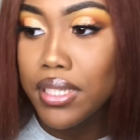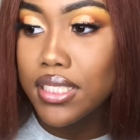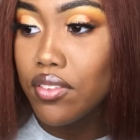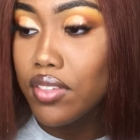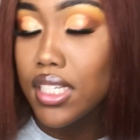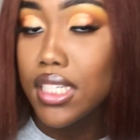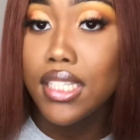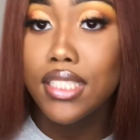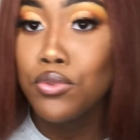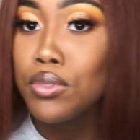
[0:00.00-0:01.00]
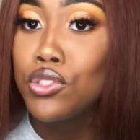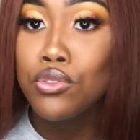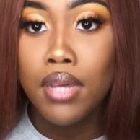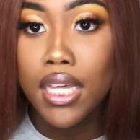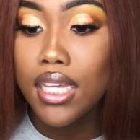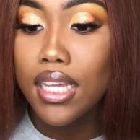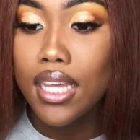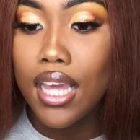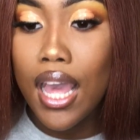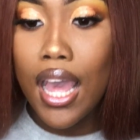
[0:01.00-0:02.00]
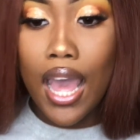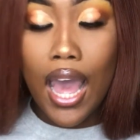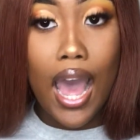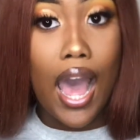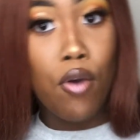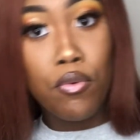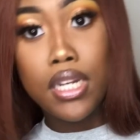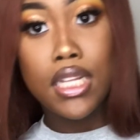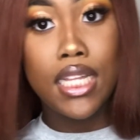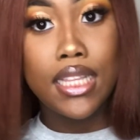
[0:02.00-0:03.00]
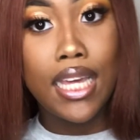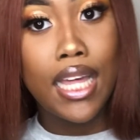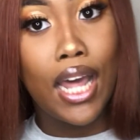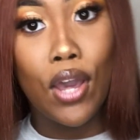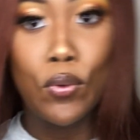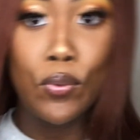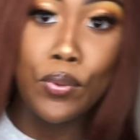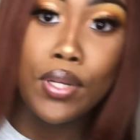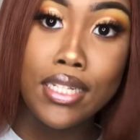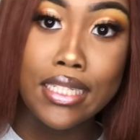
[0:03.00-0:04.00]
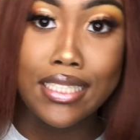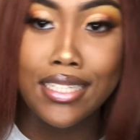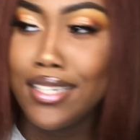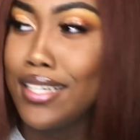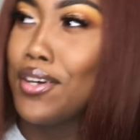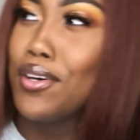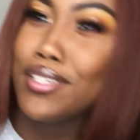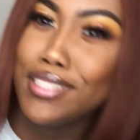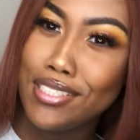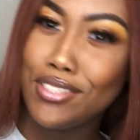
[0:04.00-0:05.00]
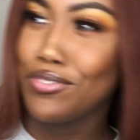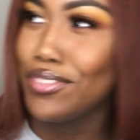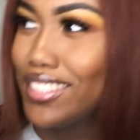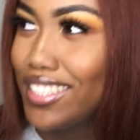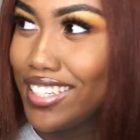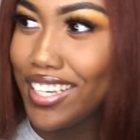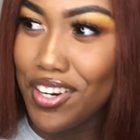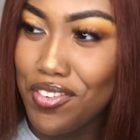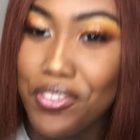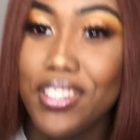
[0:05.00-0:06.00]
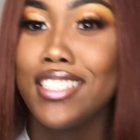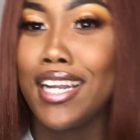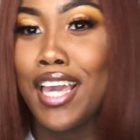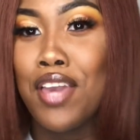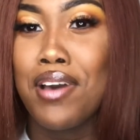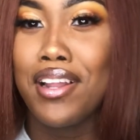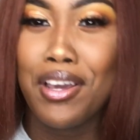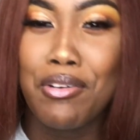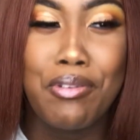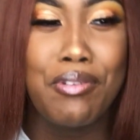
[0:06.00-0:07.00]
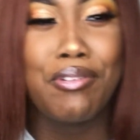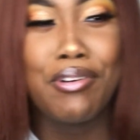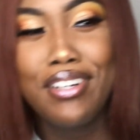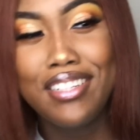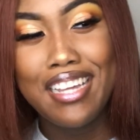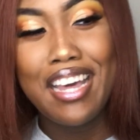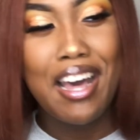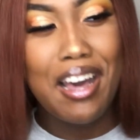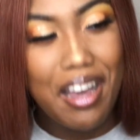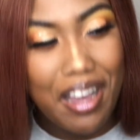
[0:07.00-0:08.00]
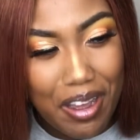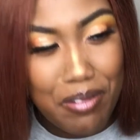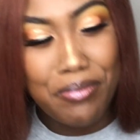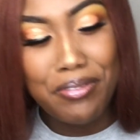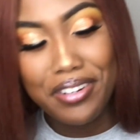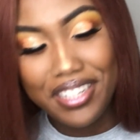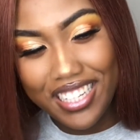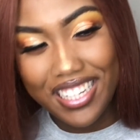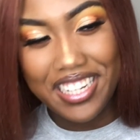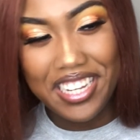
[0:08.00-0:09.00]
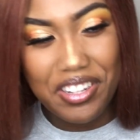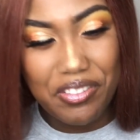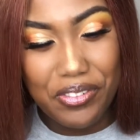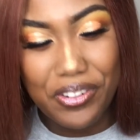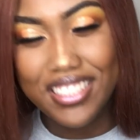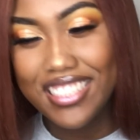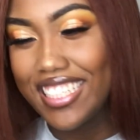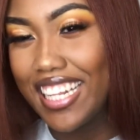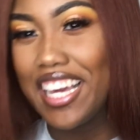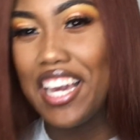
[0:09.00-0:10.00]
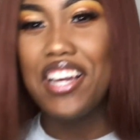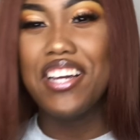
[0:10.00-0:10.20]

best of it. It is what you make it. I went in there thinking like, ooh, she's really in the Air Force, and I came out like, ooh, I'm really in the Air Force. Like,